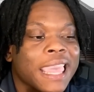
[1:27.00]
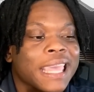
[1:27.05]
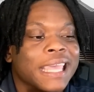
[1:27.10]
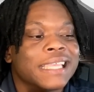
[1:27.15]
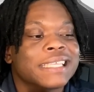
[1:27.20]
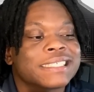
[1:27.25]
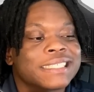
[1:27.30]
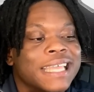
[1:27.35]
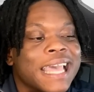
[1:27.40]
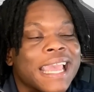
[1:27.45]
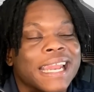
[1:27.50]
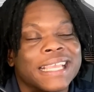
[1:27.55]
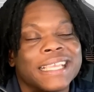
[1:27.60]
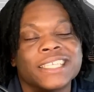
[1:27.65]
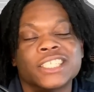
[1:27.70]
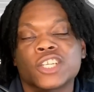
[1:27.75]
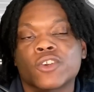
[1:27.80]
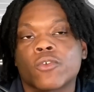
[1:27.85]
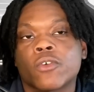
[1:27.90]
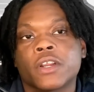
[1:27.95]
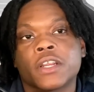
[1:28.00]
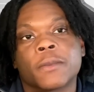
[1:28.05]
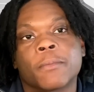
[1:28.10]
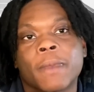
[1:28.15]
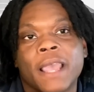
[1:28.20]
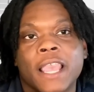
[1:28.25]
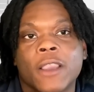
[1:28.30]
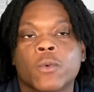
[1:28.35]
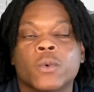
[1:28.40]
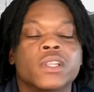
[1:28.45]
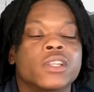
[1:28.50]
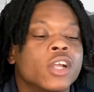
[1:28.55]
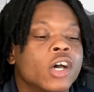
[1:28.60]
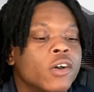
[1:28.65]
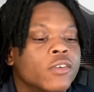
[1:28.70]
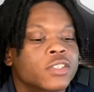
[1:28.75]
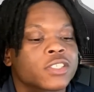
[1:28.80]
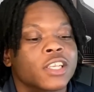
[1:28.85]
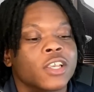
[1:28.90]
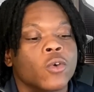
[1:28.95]
is that he's a running back. We
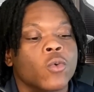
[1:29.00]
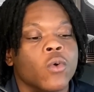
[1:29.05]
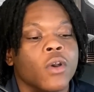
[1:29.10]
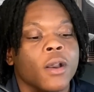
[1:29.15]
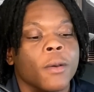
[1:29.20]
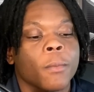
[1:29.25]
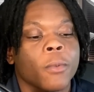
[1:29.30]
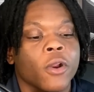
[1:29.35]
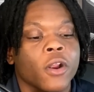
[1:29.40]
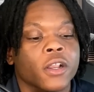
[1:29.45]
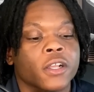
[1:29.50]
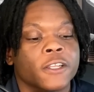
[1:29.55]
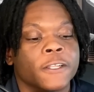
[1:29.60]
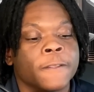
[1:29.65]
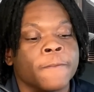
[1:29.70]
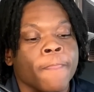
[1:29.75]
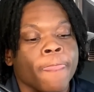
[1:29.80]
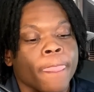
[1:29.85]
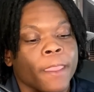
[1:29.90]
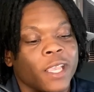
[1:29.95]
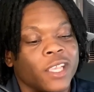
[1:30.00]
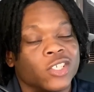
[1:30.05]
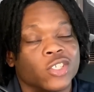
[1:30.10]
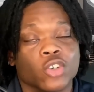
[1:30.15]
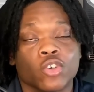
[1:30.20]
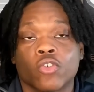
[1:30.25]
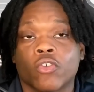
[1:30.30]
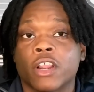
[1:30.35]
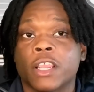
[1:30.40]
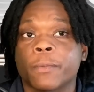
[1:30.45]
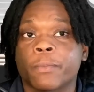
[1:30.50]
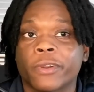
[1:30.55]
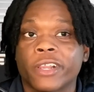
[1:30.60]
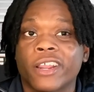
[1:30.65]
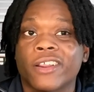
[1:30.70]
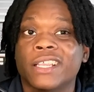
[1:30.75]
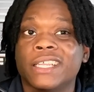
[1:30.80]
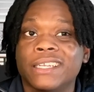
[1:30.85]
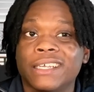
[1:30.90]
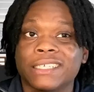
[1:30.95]
love Saquon Barkley. He's a great
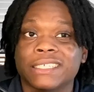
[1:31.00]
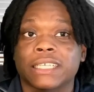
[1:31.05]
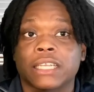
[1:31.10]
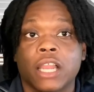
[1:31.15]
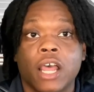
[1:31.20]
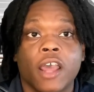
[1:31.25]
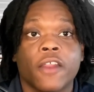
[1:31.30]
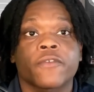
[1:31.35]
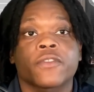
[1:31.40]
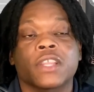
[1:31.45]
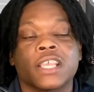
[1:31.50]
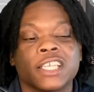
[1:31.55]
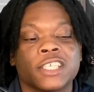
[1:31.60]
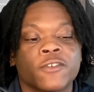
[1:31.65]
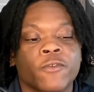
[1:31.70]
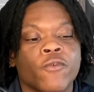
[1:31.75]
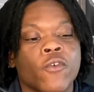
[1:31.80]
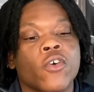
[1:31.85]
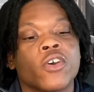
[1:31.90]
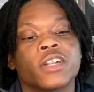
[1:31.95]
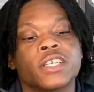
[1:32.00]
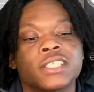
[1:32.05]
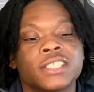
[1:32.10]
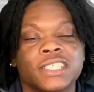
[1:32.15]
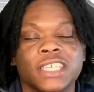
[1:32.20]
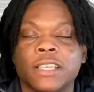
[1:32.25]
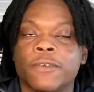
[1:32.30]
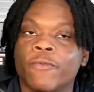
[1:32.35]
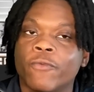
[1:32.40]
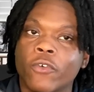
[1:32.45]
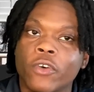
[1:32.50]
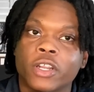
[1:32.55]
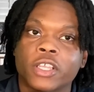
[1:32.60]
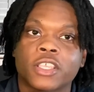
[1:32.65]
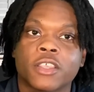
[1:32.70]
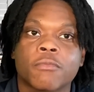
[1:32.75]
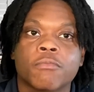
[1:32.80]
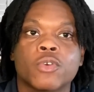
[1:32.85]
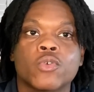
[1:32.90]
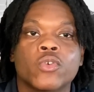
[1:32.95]
player. He does a lot of things for this team, for the
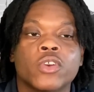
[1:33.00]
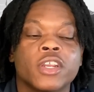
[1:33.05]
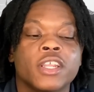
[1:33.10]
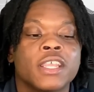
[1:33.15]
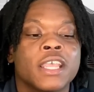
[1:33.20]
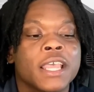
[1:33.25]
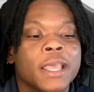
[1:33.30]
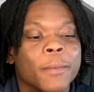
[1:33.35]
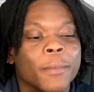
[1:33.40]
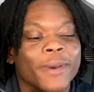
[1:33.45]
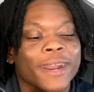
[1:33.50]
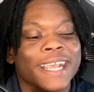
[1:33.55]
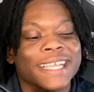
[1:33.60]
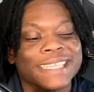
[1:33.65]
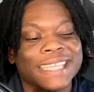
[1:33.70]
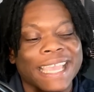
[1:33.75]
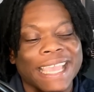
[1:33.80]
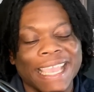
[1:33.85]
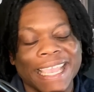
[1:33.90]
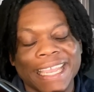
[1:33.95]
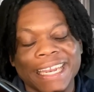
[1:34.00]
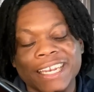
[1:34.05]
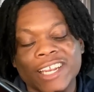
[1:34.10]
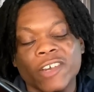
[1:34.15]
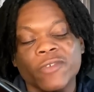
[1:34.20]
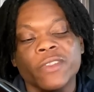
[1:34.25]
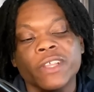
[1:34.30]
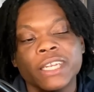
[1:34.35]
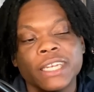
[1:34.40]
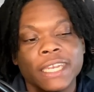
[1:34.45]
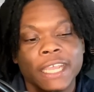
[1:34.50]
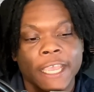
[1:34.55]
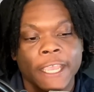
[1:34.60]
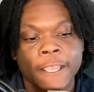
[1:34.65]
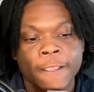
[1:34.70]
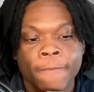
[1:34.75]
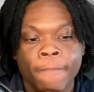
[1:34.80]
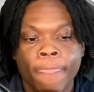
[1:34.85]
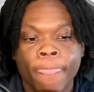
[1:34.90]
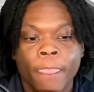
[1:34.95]
community, but at the end of the
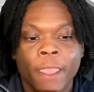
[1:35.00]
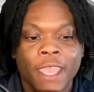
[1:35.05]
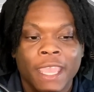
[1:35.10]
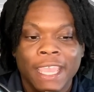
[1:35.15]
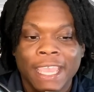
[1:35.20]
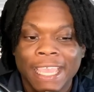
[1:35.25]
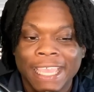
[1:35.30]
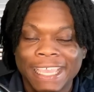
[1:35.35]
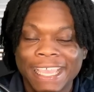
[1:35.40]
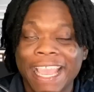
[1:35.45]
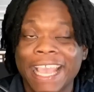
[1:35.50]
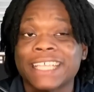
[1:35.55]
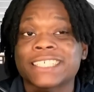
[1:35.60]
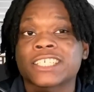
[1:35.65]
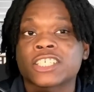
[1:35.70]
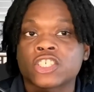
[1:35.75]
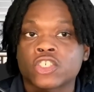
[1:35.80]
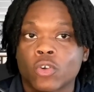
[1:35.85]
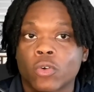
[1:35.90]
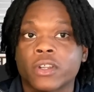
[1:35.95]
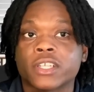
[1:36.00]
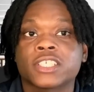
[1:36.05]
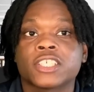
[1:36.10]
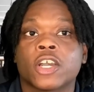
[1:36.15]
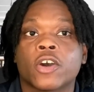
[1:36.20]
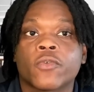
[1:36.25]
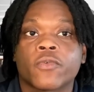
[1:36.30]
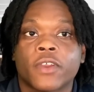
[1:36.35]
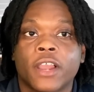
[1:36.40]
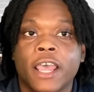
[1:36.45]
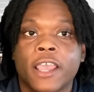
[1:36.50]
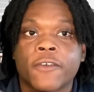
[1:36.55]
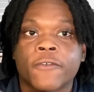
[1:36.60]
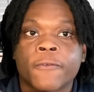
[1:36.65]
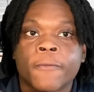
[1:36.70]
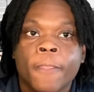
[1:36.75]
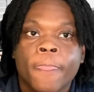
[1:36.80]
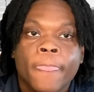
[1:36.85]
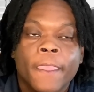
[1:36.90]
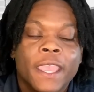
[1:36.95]
day, he has a short shelf
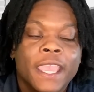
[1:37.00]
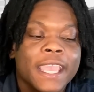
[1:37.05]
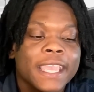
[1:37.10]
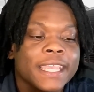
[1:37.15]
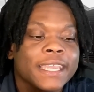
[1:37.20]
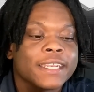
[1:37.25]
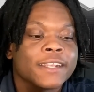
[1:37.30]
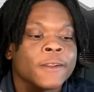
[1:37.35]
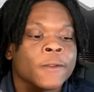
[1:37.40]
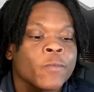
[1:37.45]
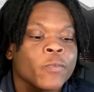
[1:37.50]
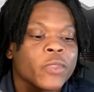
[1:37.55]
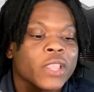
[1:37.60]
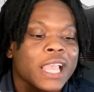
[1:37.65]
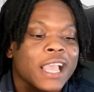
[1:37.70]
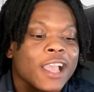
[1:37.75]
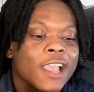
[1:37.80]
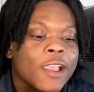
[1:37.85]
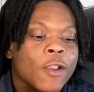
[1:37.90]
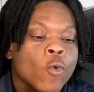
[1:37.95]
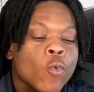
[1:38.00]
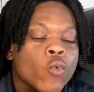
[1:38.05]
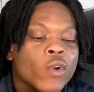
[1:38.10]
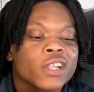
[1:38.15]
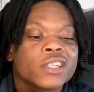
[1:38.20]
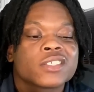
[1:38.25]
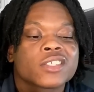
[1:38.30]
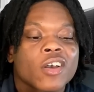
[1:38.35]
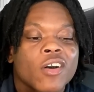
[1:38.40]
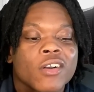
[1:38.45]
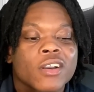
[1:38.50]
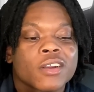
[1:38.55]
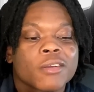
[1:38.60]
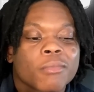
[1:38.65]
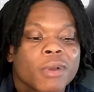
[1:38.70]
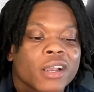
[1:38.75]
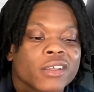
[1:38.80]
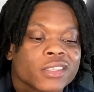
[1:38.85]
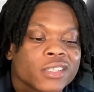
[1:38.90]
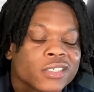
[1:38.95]
life. And when talking
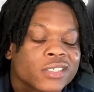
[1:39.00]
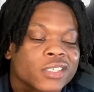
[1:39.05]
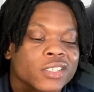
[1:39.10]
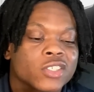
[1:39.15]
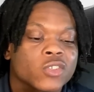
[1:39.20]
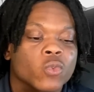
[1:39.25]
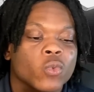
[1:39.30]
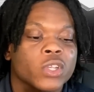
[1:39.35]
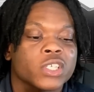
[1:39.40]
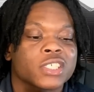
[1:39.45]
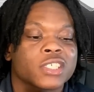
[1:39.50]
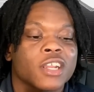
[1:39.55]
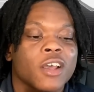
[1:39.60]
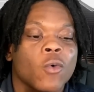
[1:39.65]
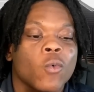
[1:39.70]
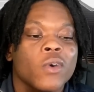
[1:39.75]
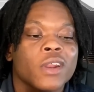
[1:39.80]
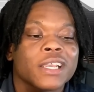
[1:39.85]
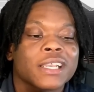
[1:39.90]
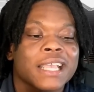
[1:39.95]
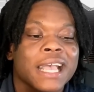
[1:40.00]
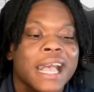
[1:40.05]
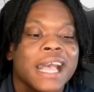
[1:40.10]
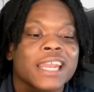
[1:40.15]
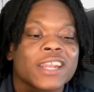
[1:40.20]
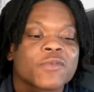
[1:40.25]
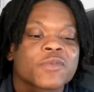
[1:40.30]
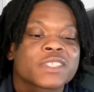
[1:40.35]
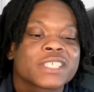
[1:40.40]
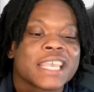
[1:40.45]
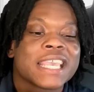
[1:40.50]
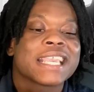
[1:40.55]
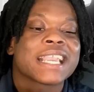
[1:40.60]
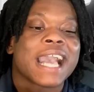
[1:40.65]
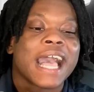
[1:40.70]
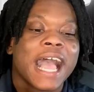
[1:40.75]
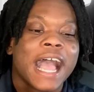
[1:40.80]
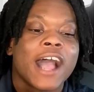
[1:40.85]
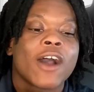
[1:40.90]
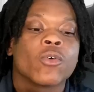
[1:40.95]
about this situation, I want to kind of
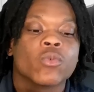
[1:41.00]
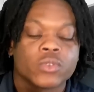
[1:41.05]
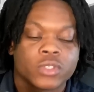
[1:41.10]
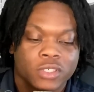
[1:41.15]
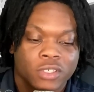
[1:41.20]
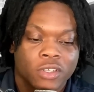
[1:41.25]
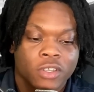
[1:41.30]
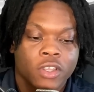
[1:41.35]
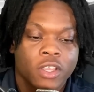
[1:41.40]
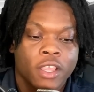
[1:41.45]
take out